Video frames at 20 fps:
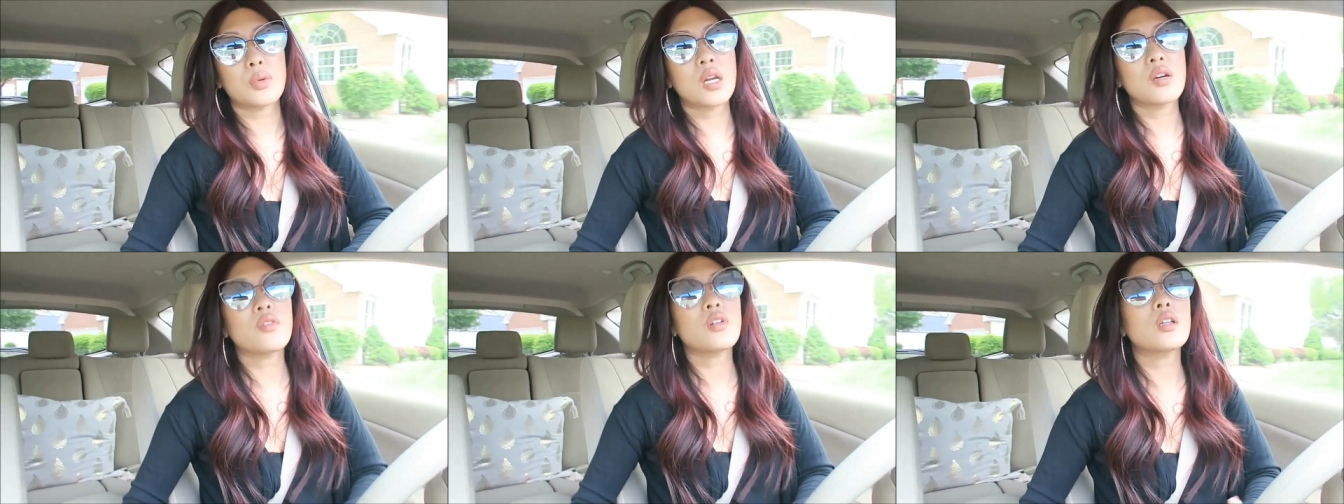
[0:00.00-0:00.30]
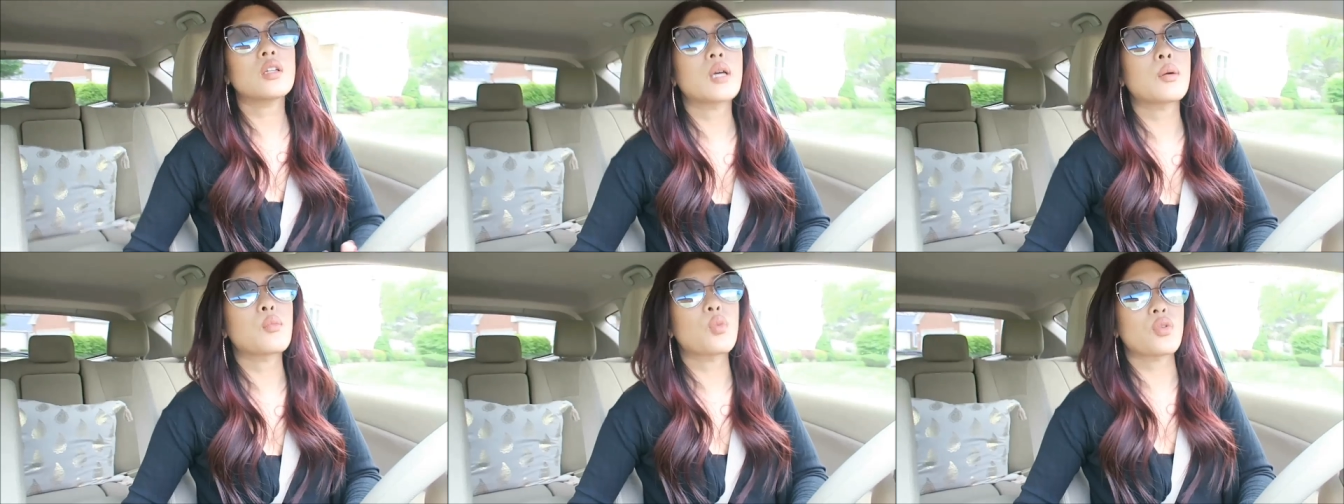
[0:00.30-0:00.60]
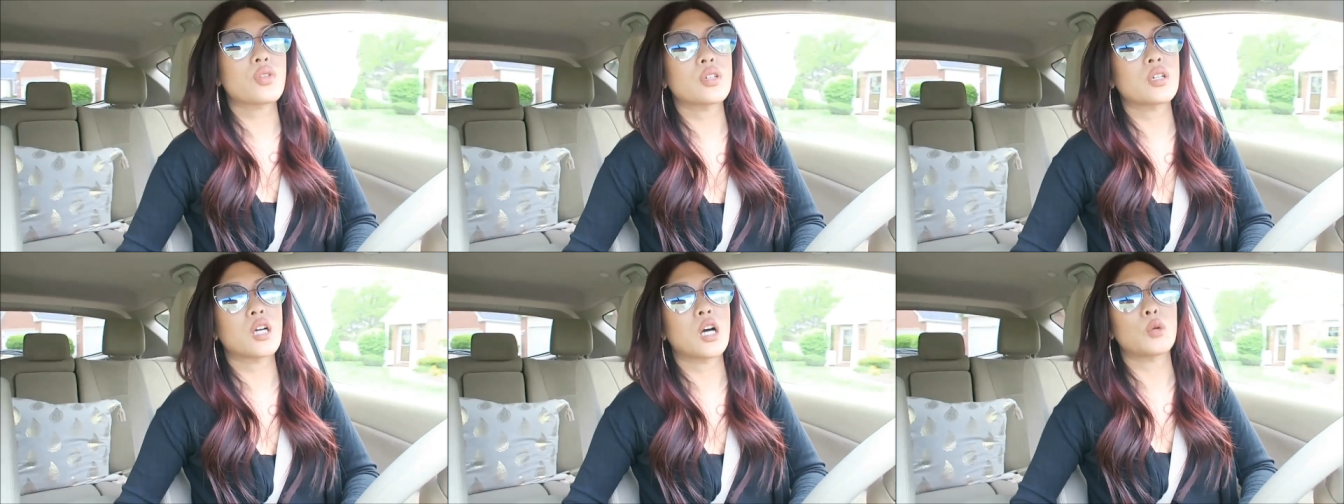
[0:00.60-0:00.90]
Whenever like
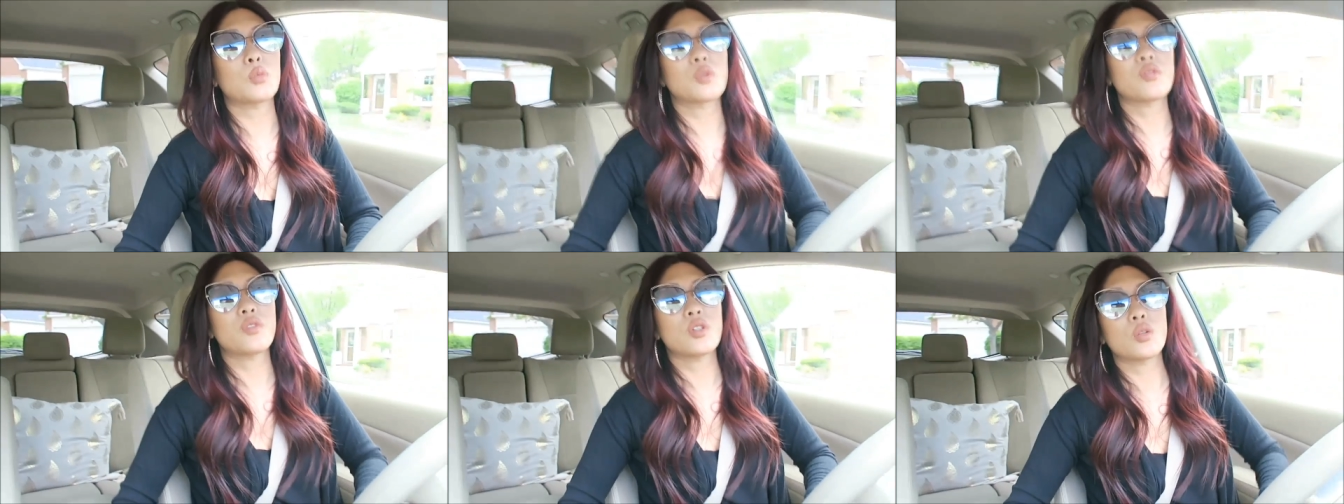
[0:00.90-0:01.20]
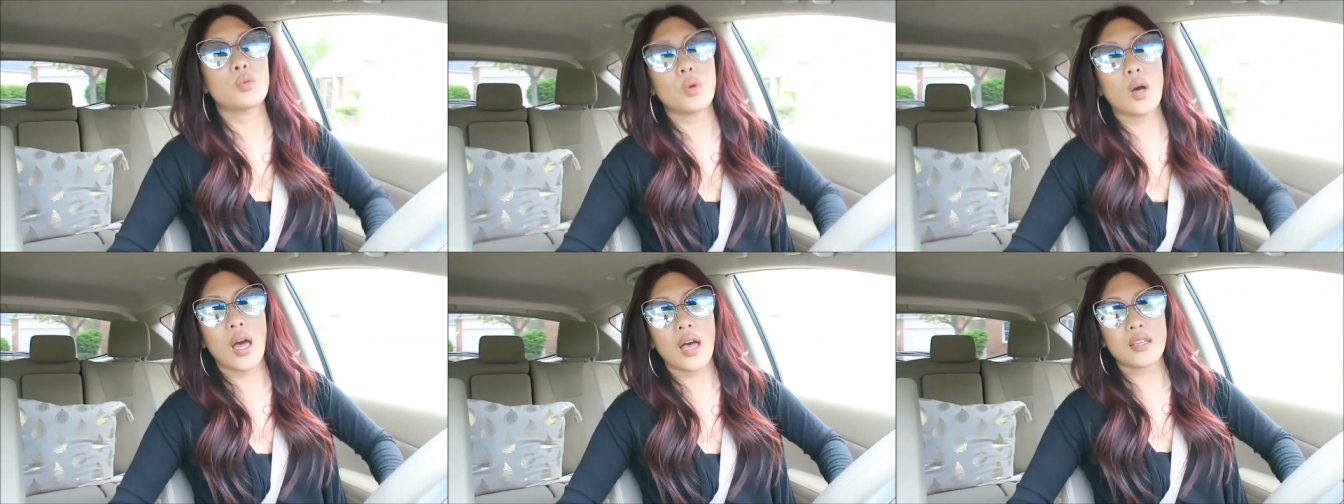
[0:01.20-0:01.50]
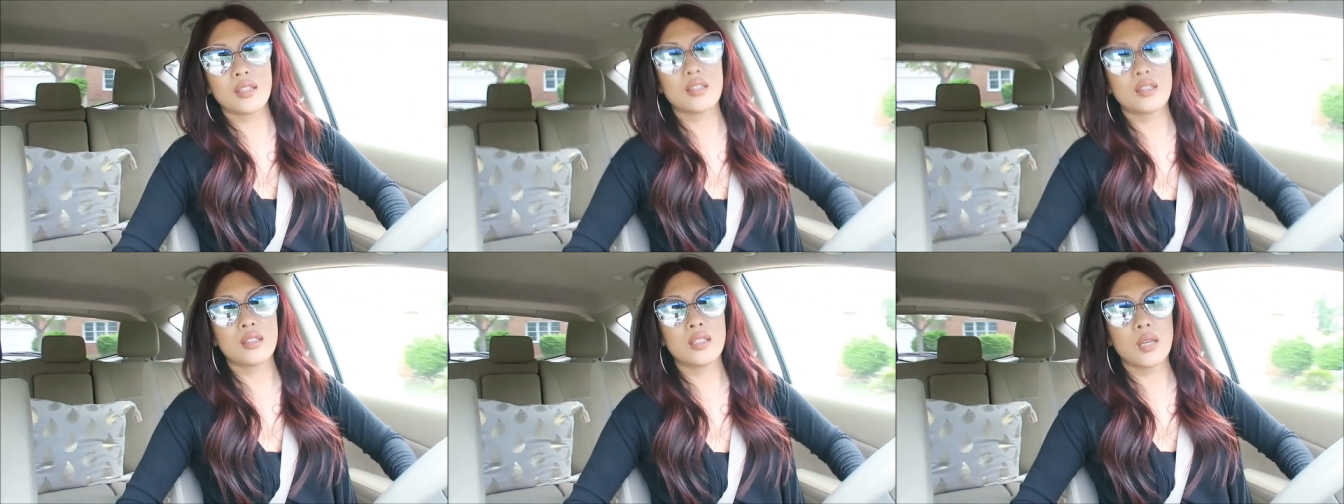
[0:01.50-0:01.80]
more than a couple of you will
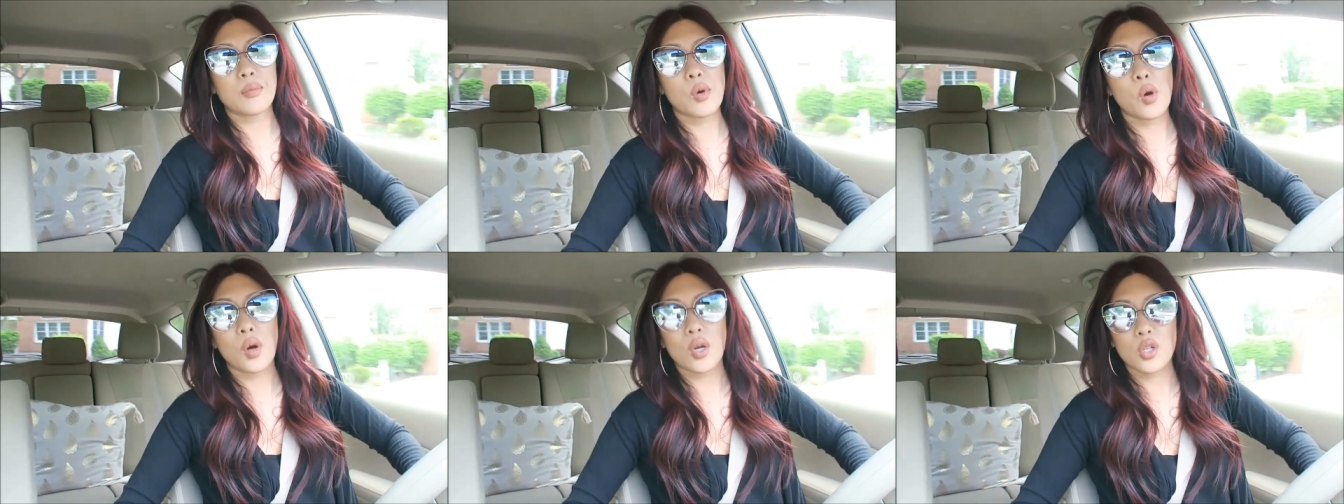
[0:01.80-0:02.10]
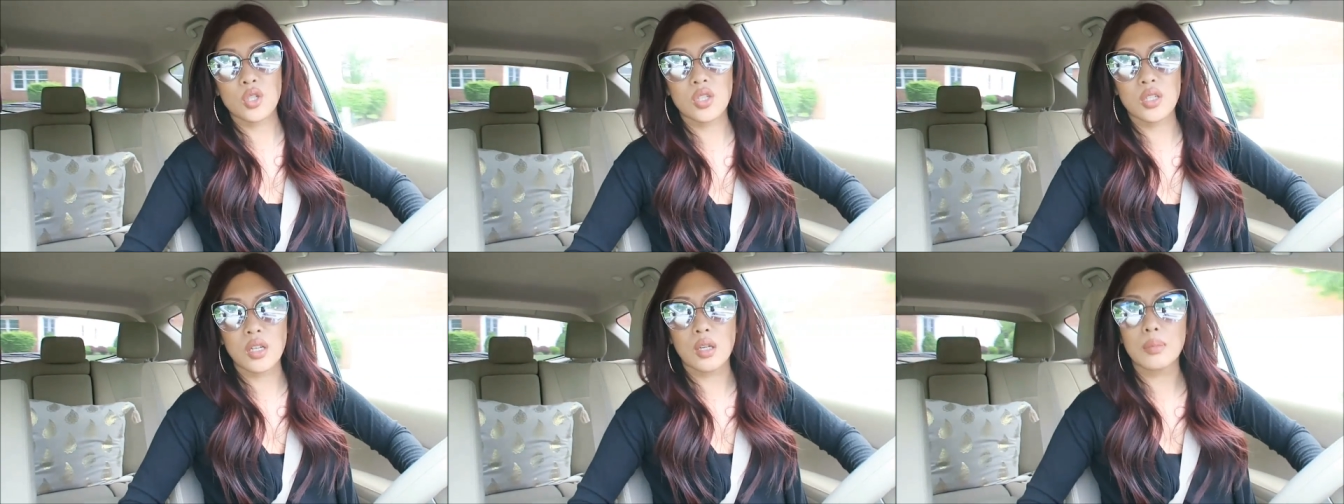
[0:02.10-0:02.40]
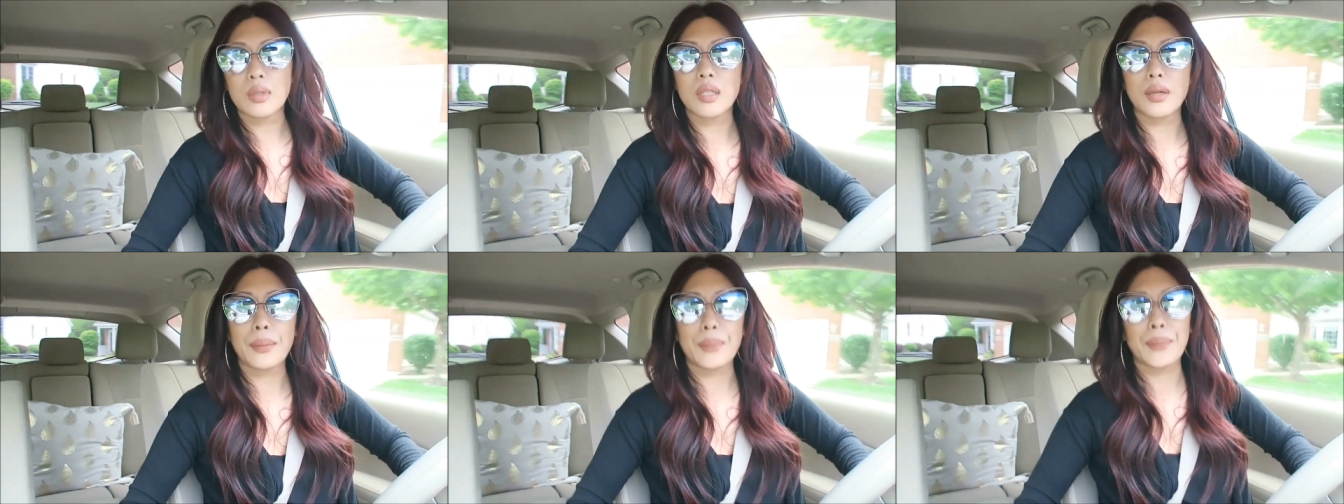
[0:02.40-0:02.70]
ask the same question,
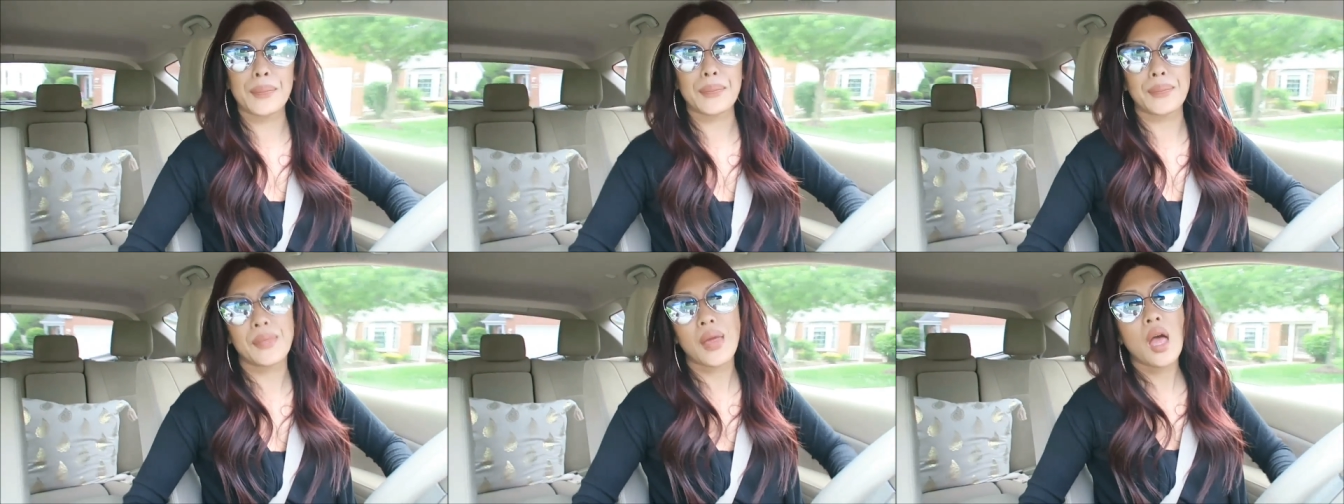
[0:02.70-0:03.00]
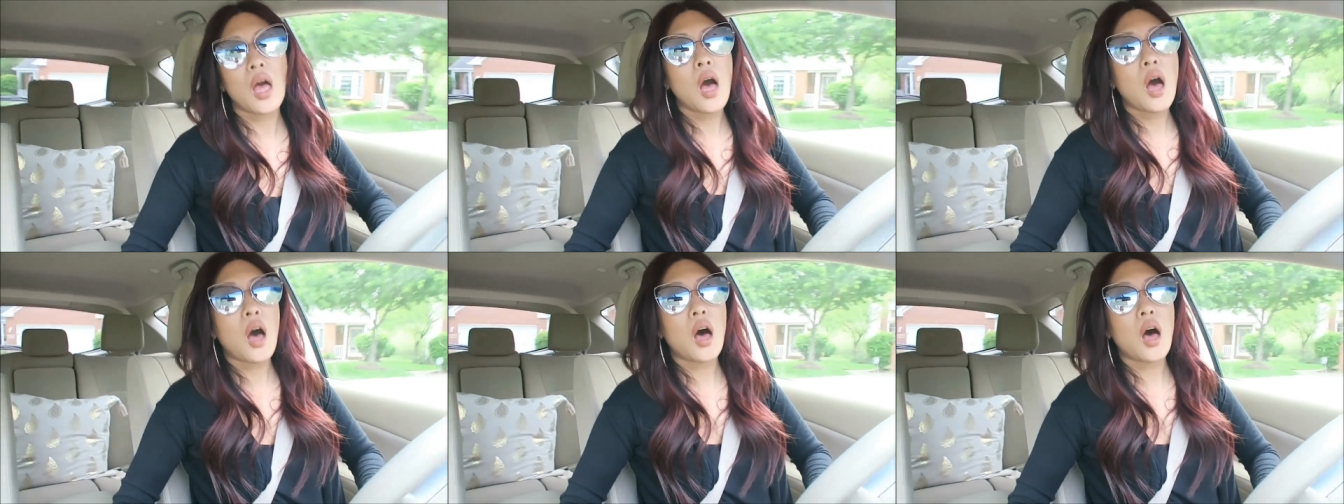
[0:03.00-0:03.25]
I'll be like, hmm,